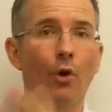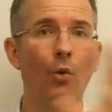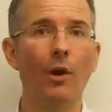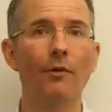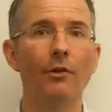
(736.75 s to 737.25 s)

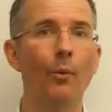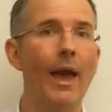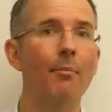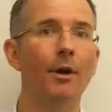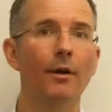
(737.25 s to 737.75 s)
all over the
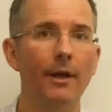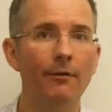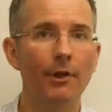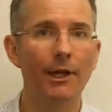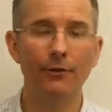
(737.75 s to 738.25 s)
web
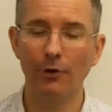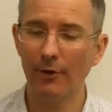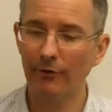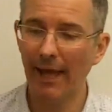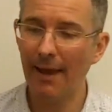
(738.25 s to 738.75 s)
if you need to do
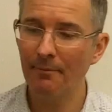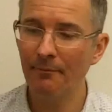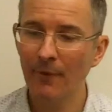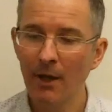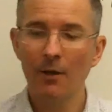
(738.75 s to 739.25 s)
this again.